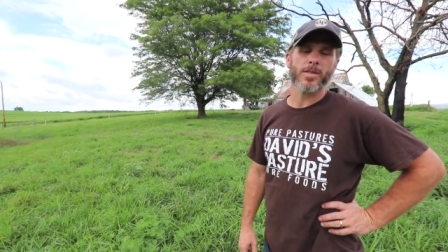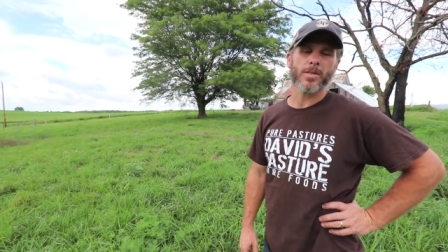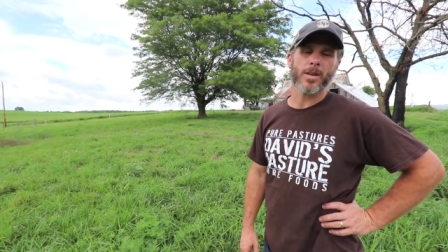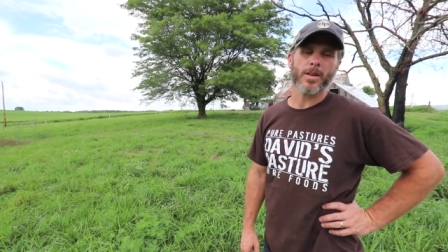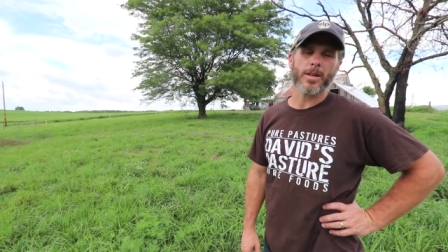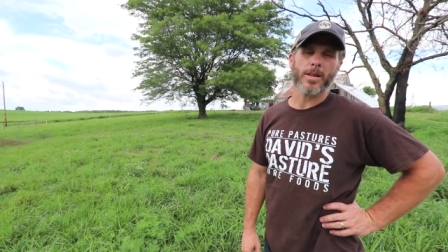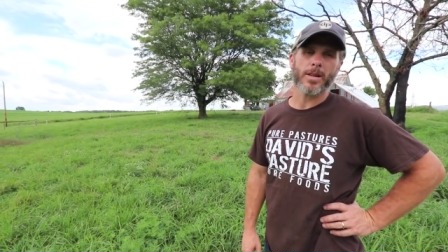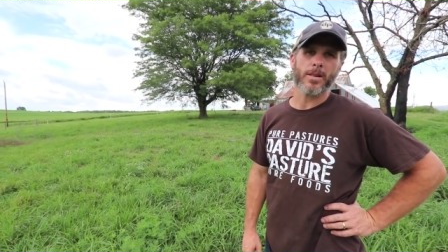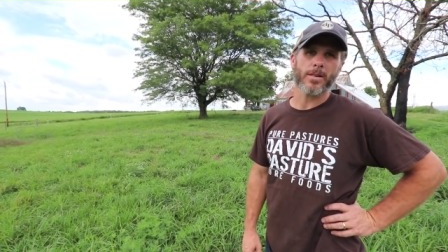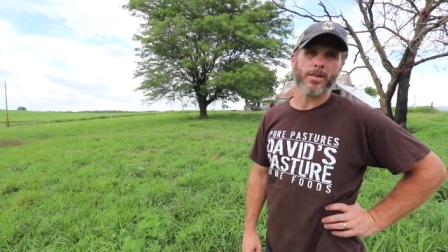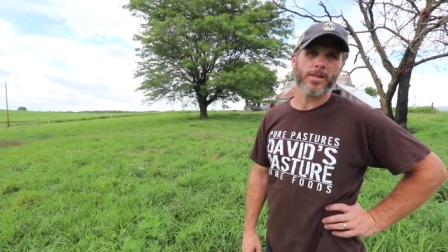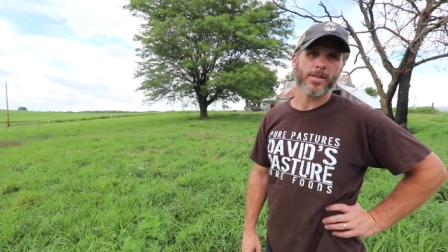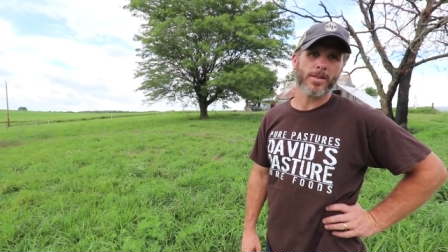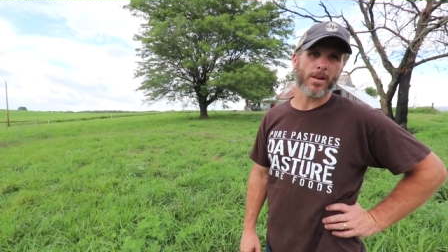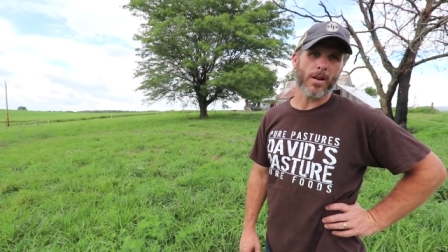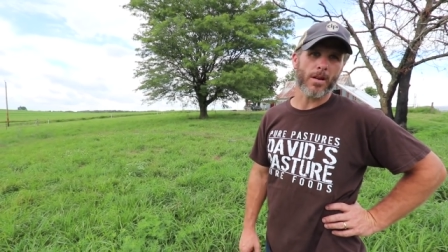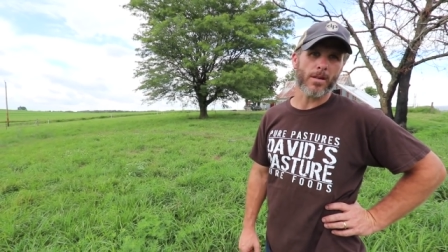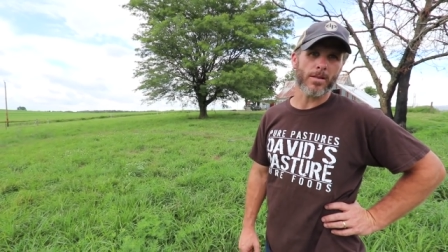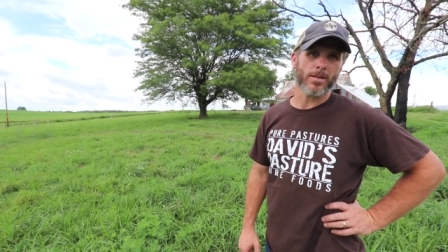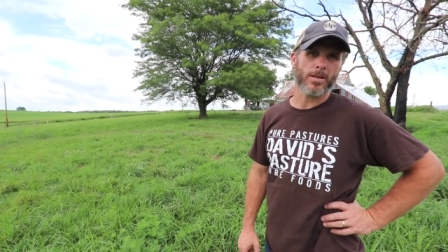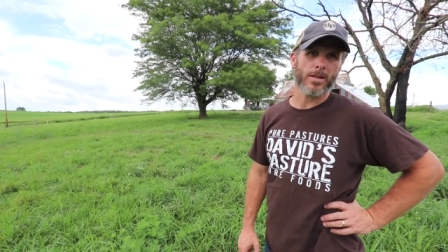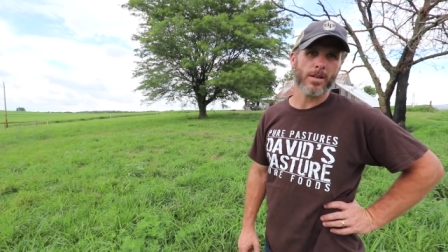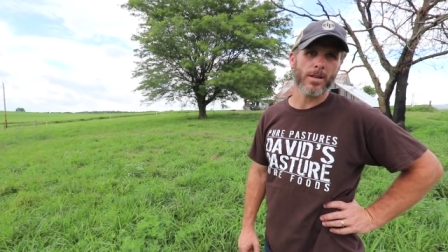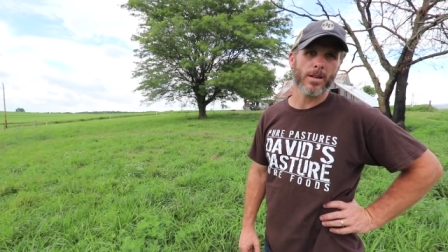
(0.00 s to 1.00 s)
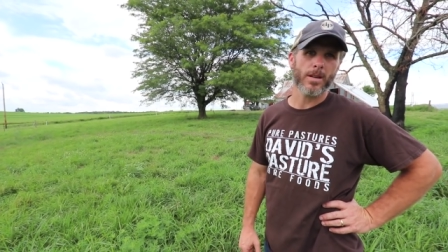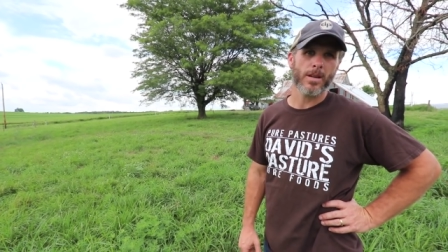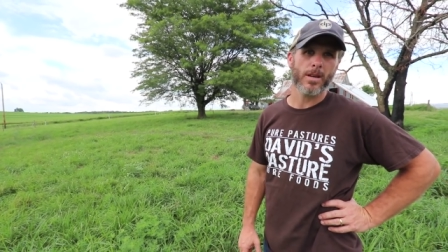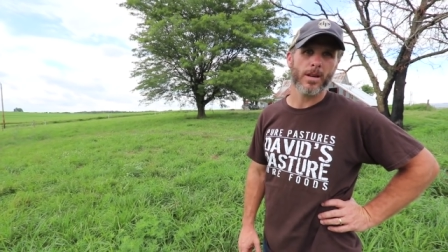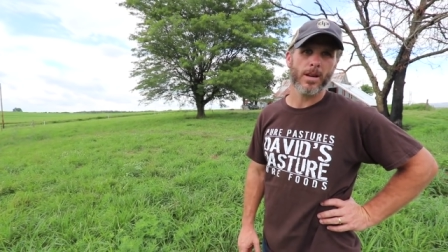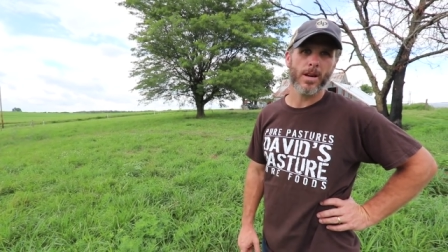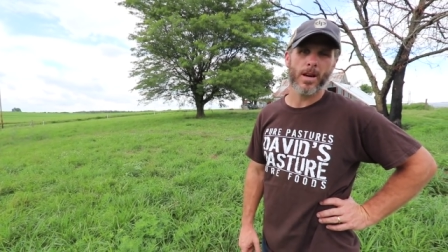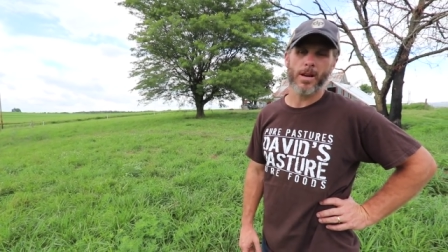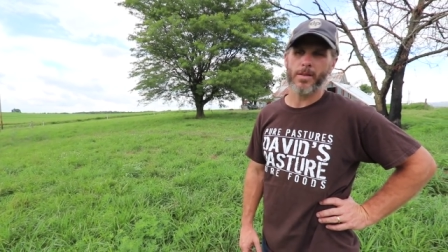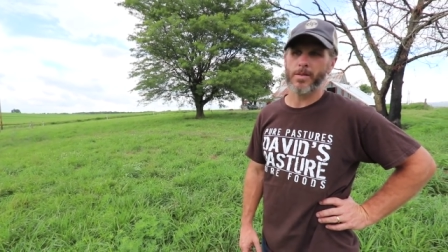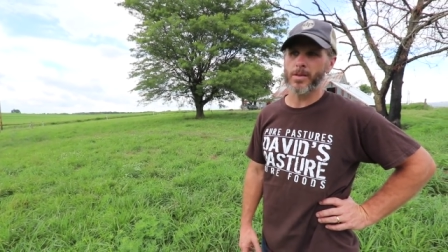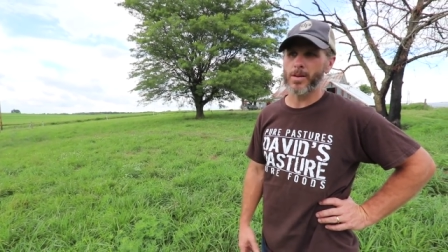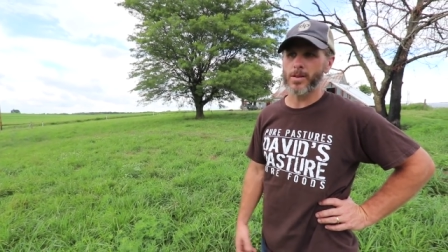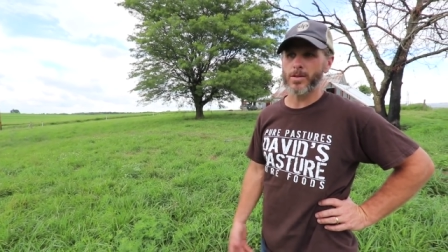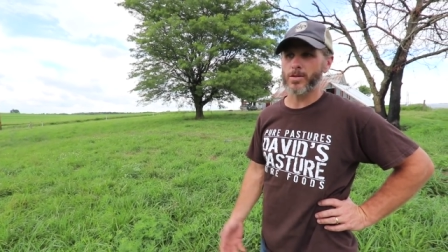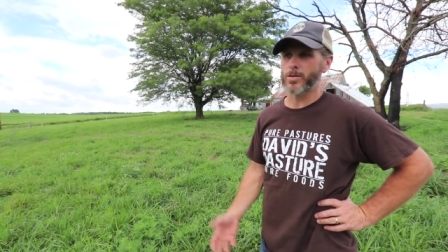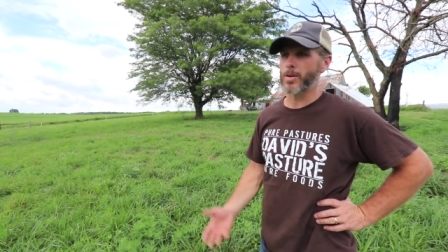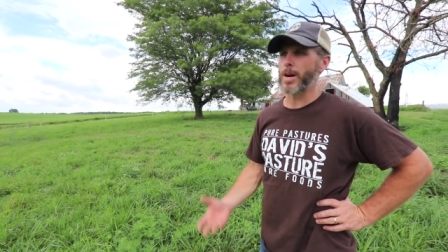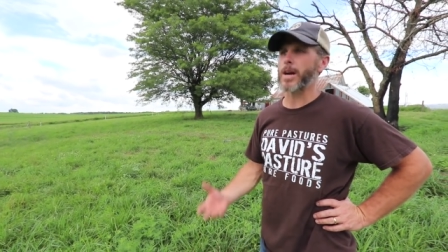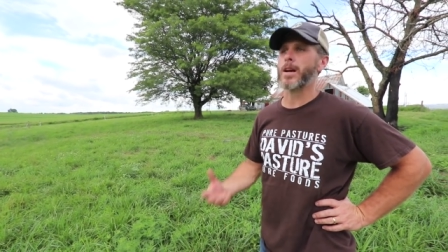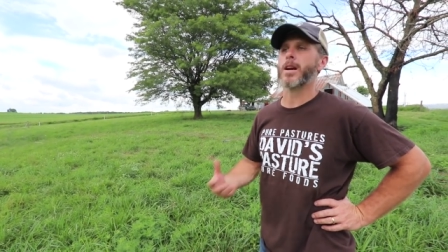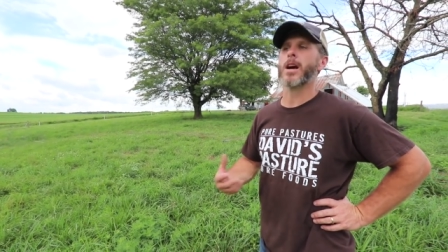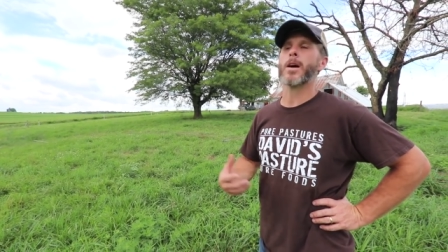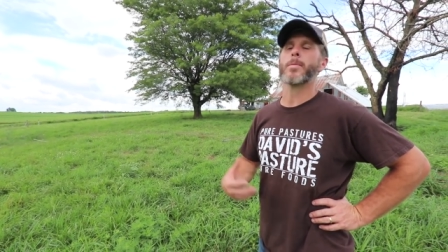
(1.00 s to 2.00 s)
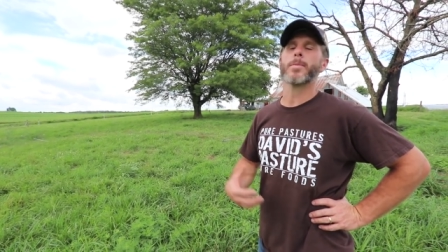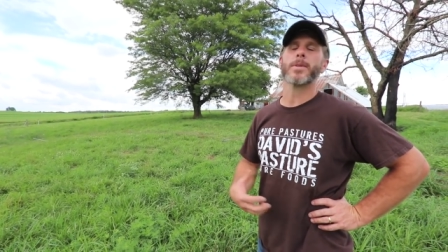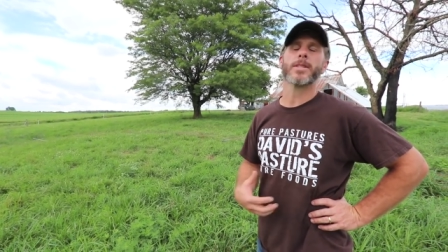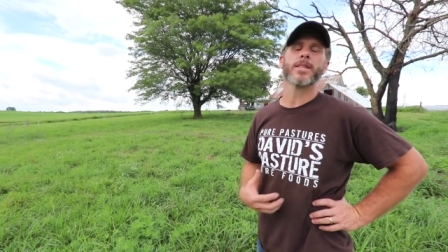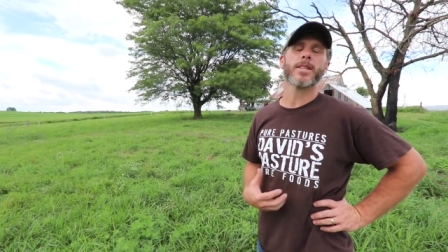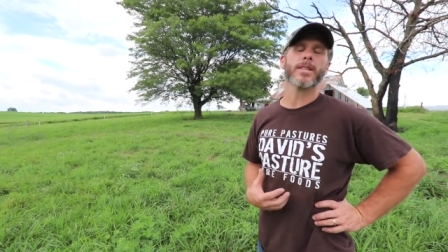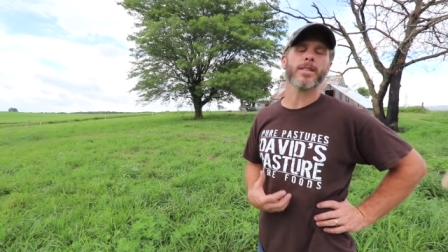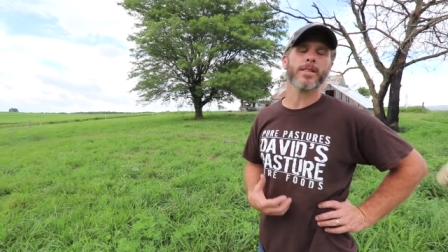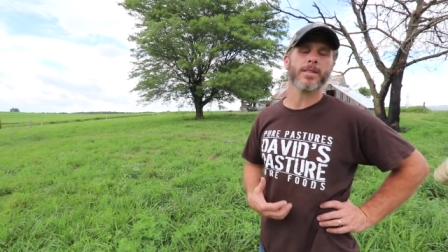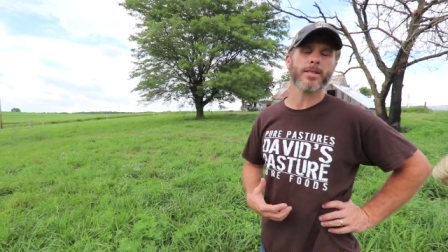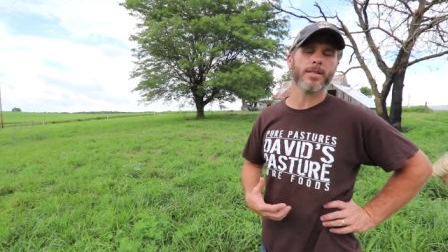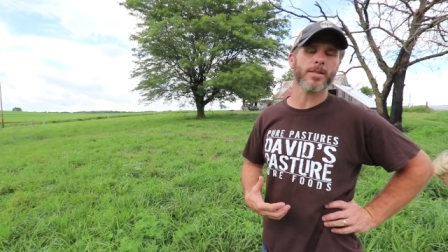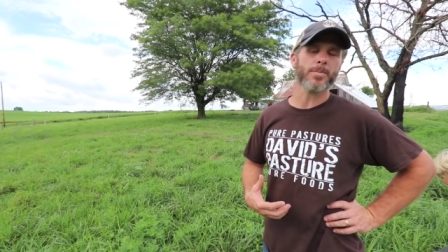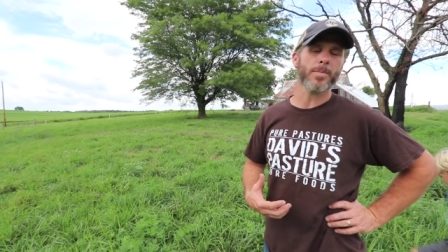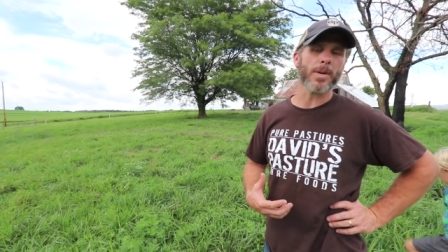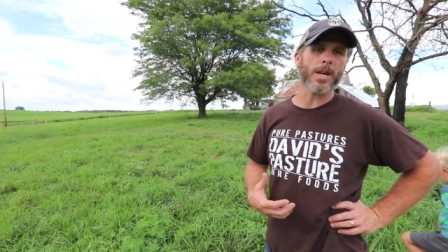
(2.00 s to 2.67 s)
around here start, and they're direct competition to